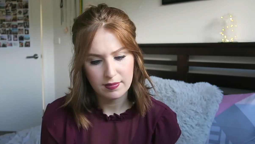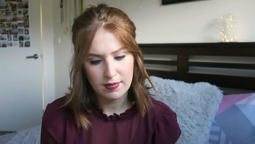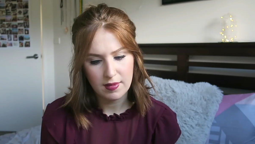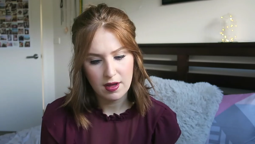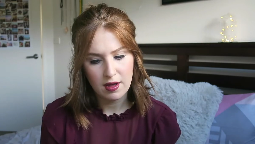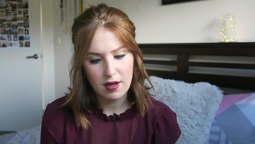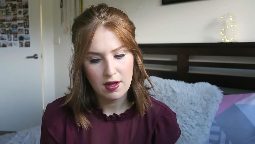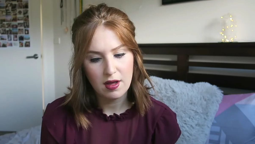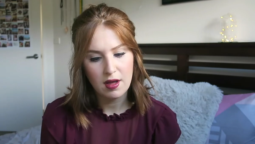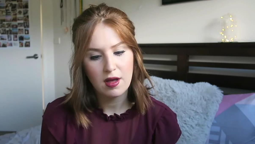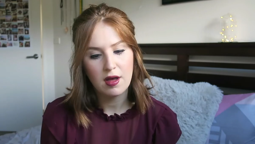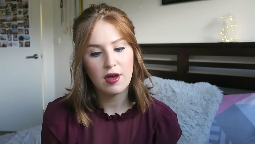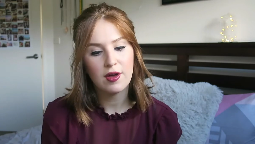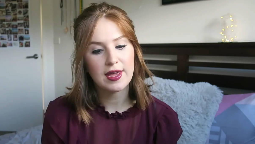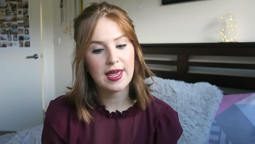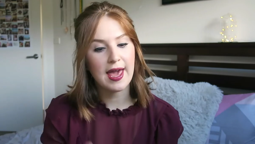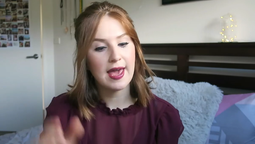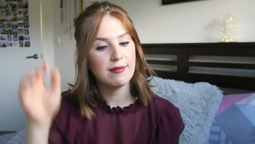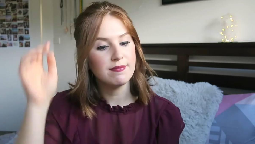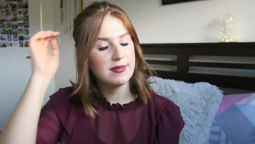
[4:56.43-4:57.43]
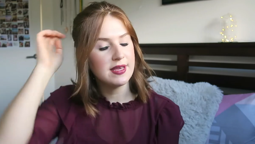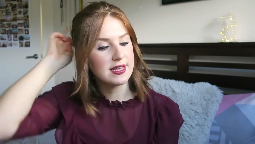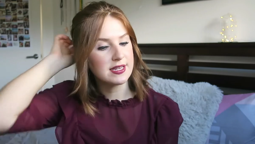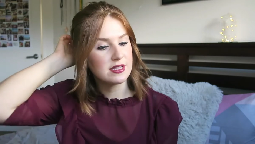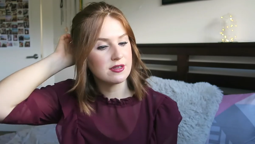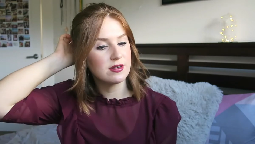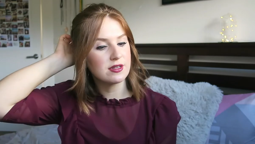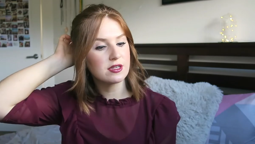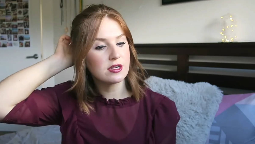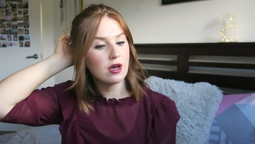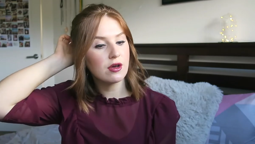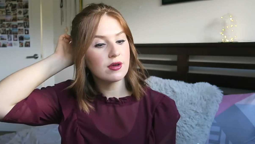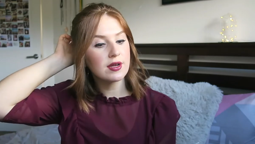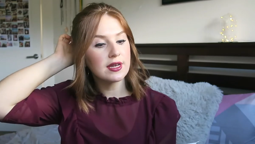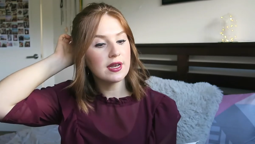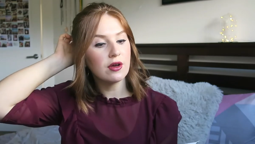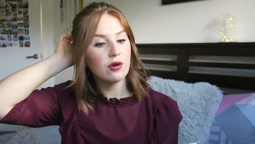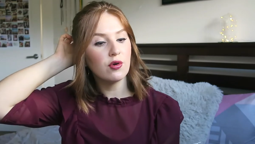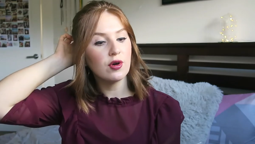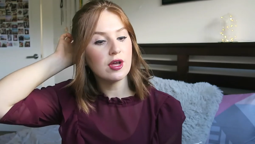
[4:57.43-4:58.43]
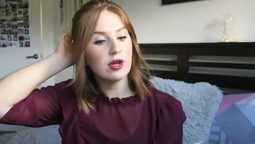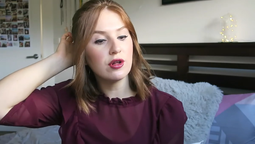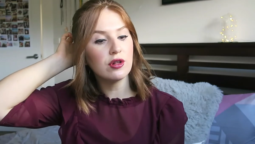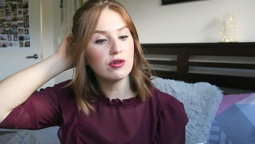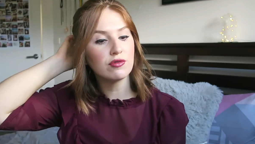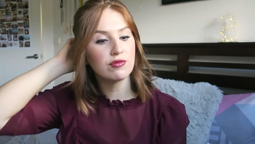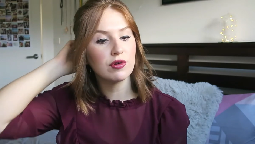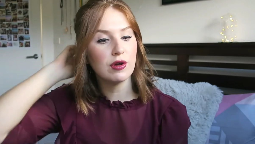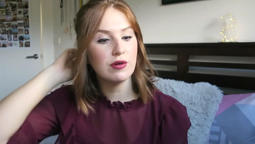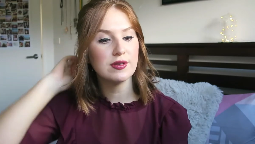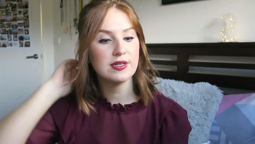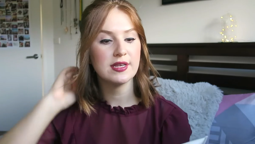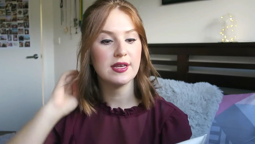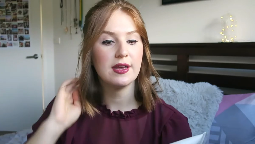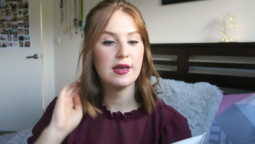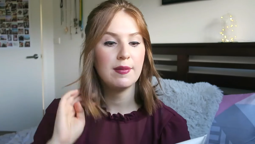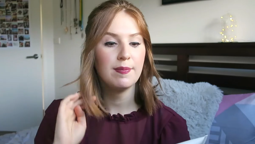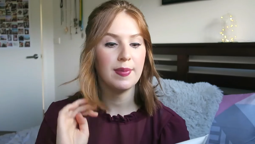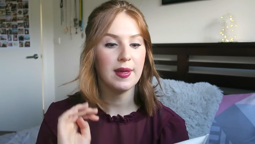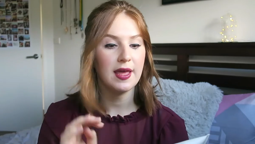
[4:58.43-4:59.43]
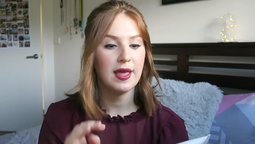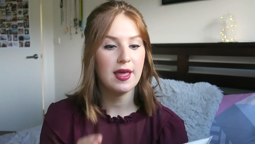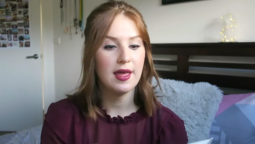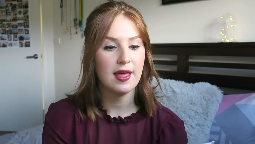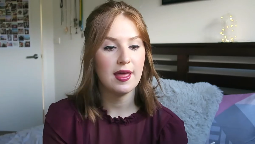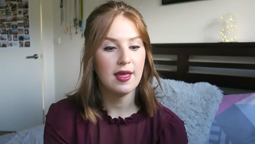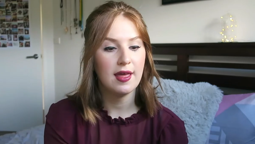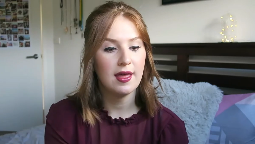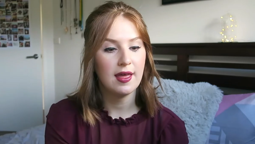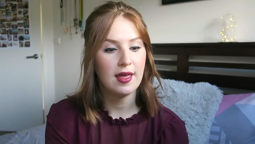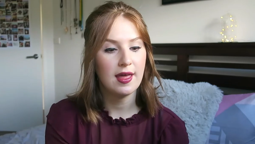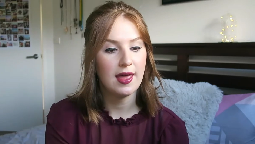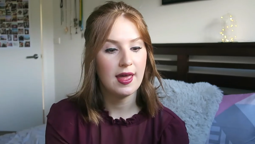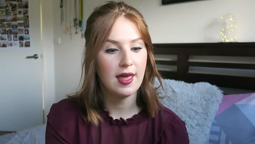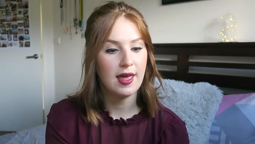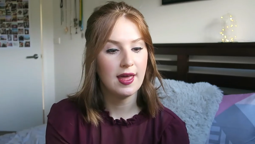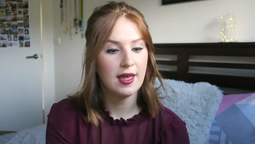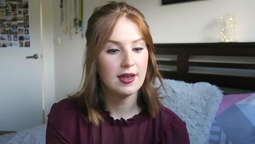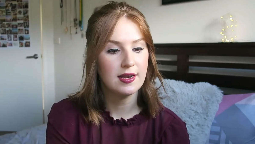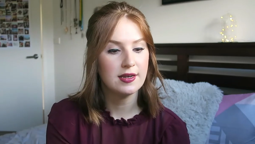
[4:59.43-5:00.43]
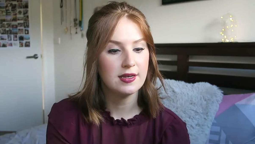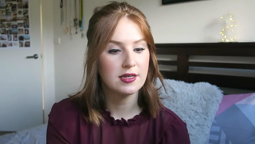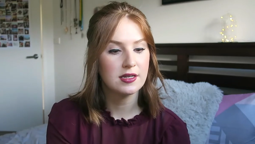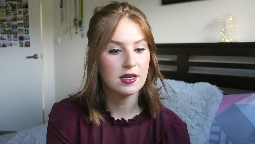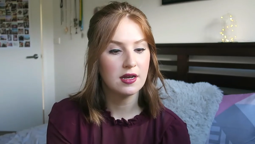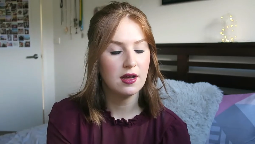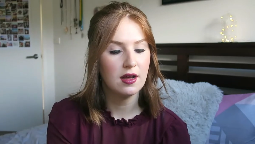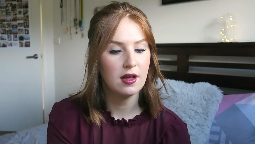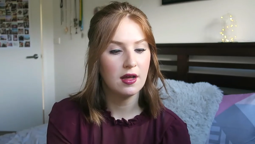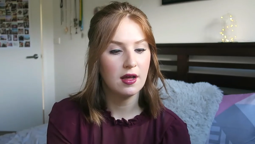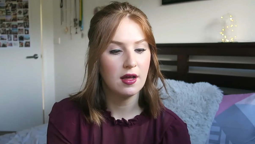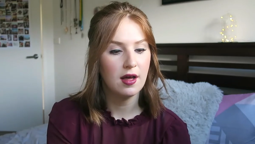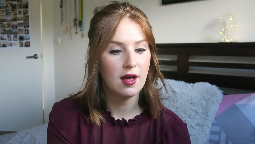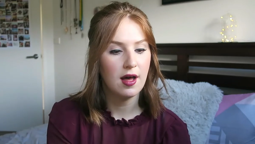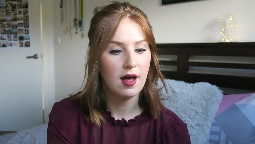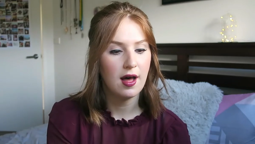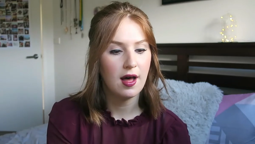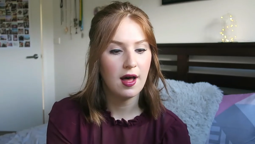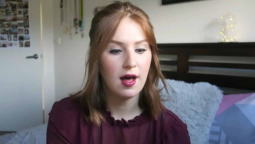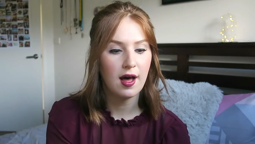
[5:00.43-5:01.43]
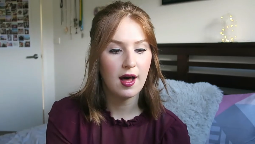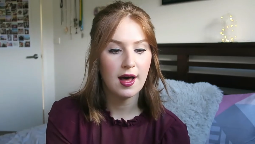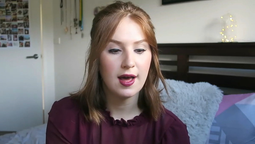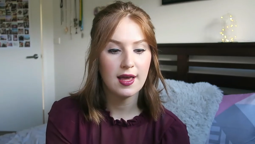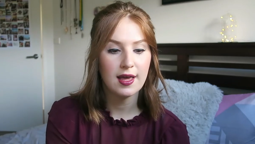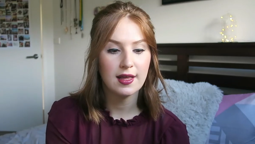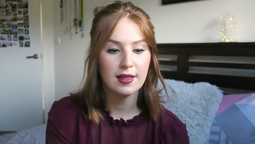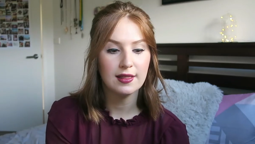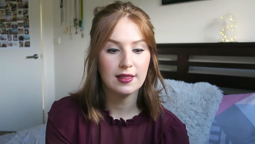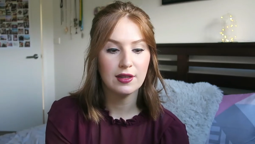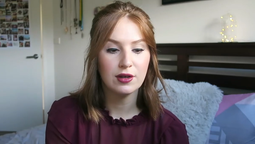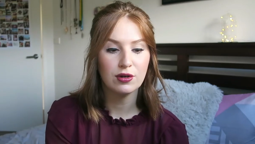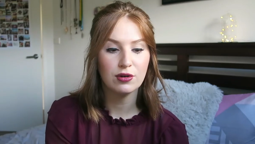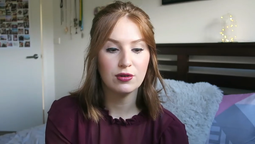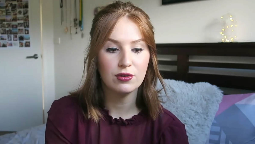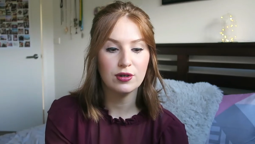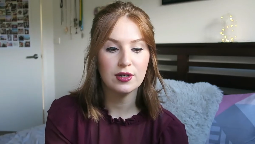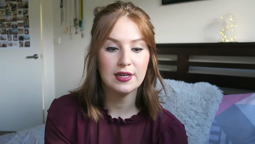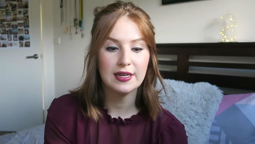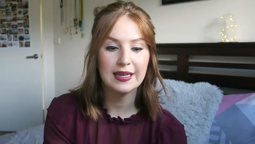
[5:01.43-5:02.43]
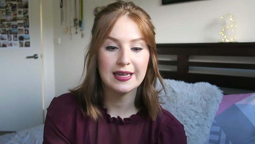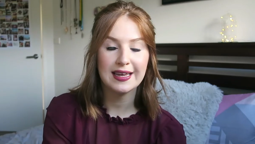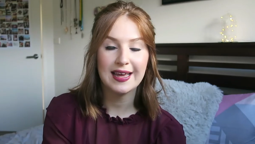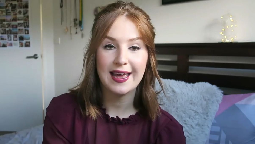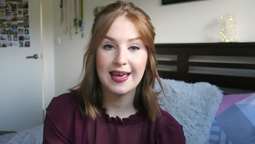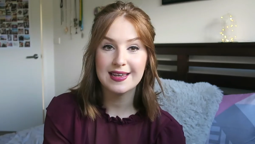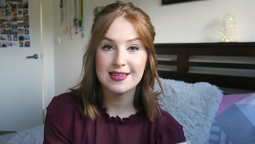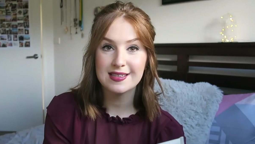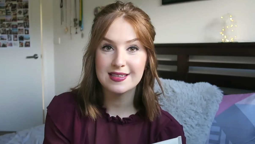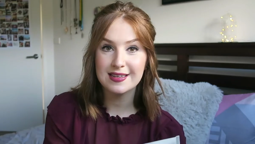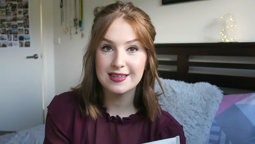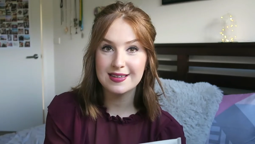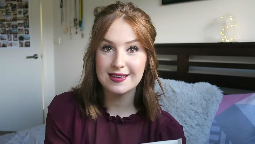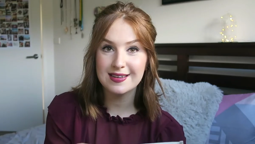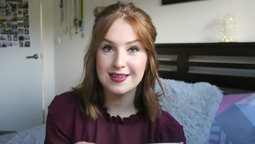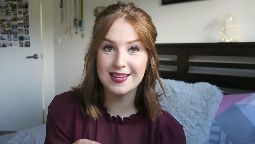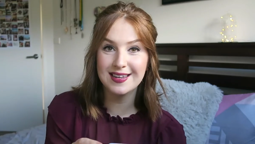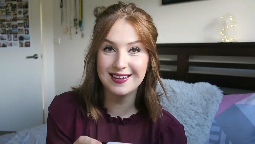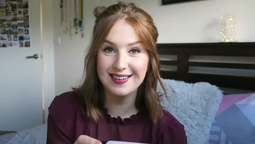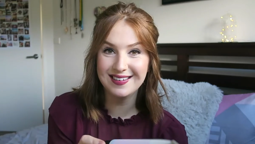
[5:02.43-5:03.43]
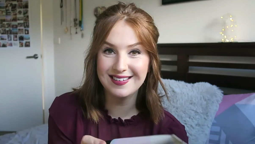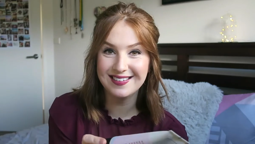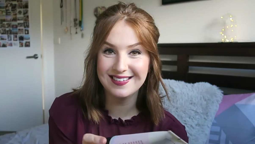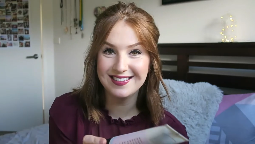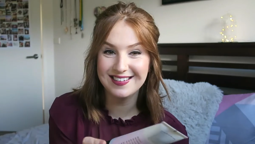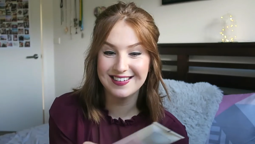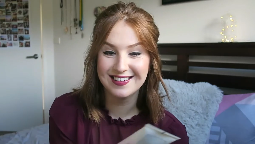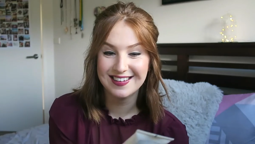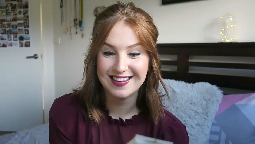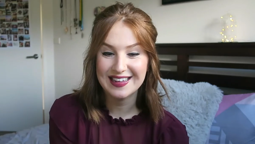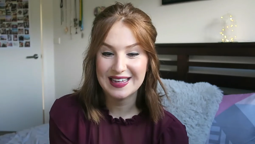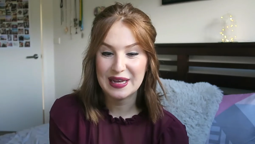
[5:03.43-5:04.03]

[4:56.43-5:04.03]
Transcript: Oh, okay. Yeah, so it's coconut oil, rose hip, and hyaluronic acid.